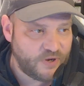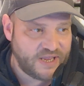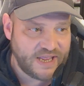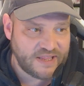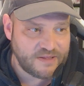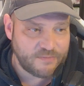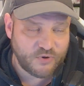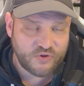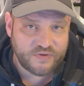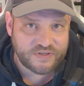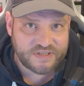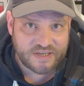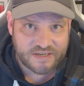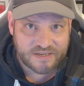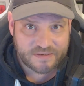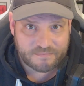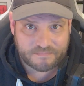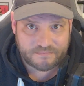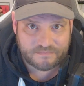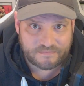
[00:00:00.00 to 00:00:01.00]
get them all the
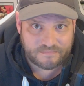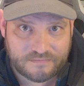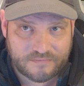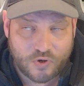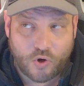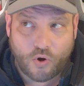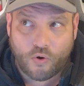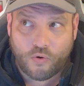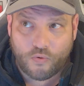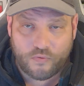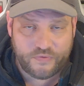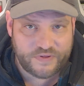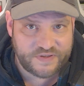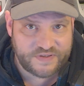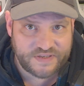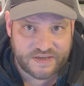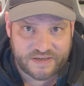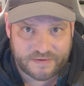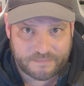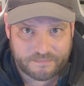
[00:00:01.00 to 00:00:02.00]
time. All the
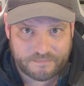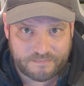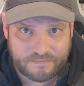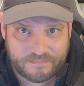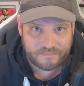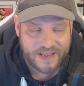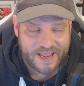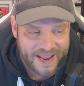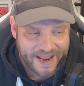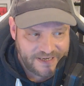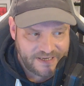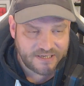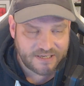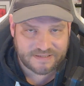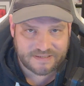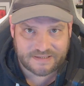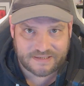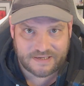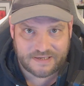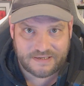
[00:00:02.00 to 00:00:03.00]
time.
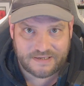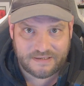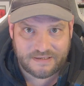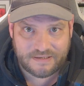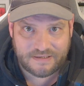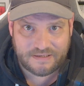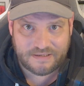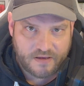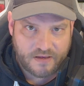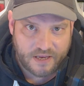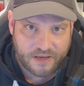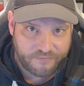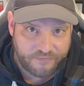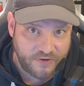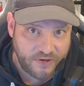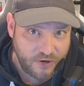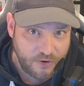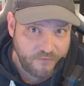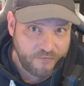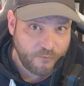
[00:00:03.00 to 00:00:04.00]
Endlessly.
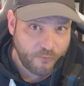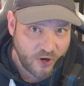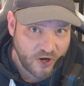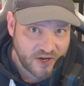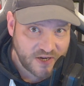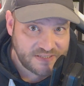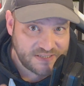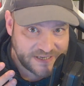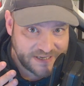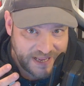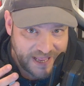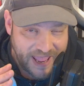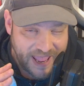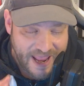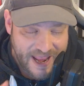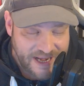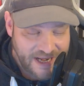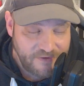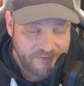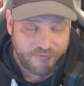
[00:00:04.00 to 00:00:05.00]
If you've worked in
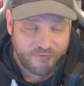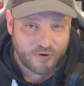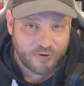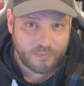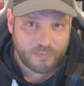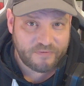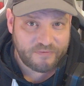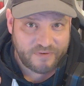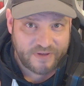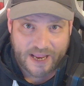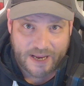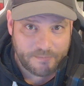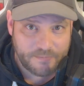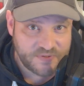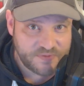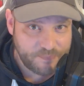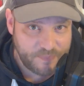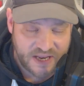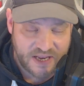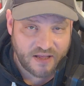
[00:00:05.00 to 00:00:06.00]
any form of
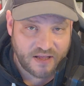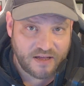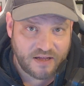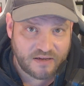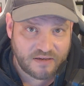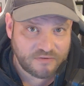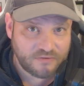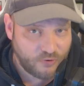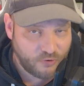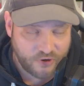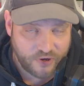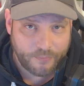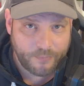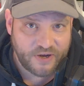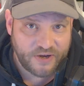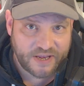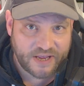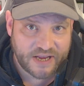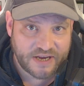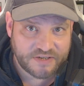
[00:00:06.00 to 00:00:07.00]
games, PR or
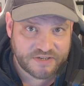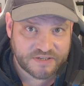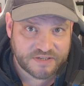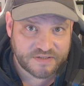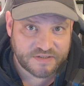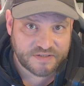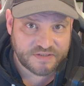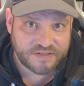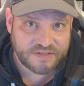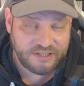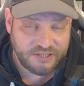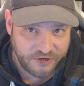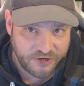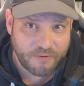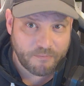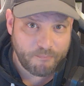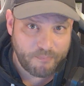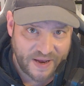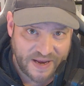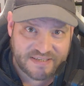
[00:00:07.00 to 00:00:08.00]
communications, you
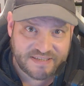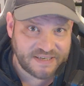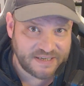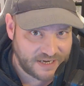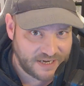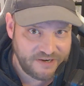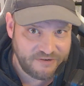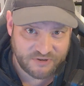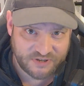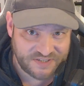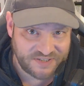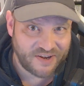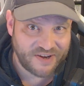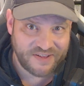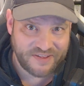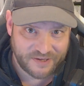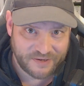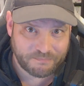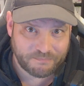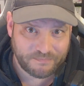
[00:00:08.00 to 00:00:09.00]
can basically
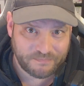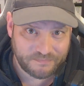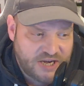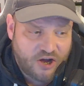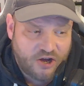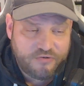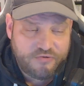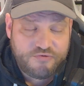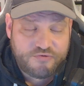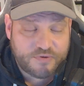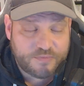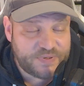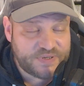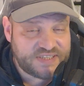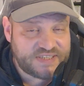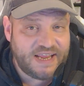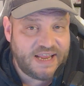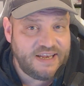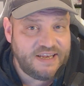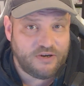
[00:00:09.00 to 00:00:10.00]
recite them.
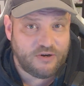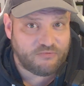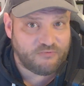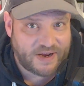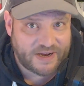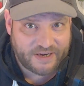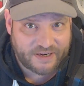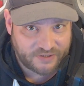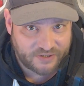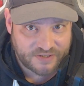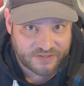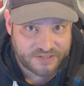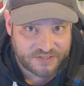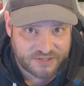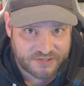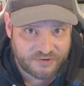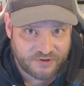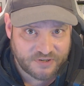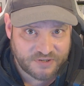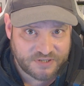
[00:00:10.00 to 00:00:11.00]
100% you'll recognise the
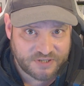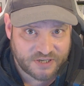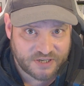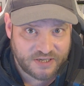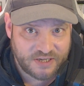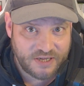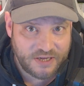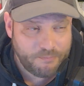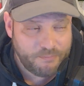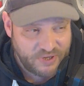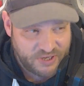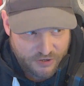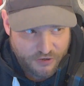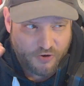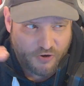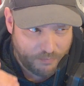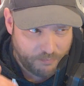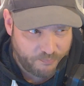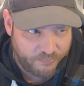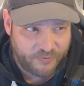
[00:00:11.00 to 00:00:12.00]
structure, but you
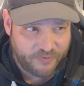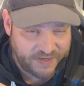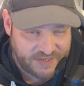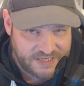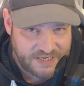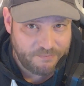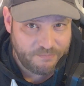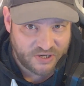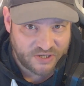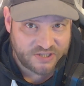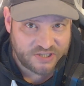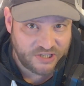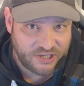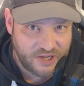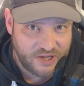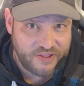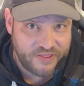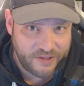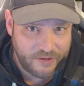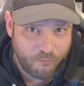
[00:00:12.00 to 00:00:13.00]
can pretty much
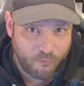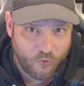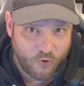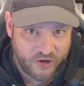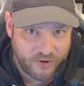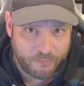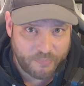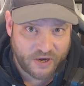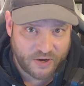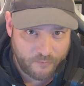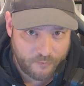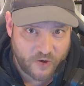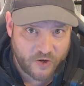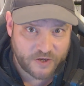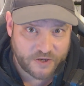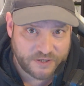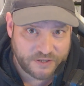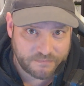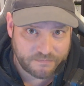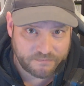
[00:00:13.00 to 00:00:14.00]
learn them word by word.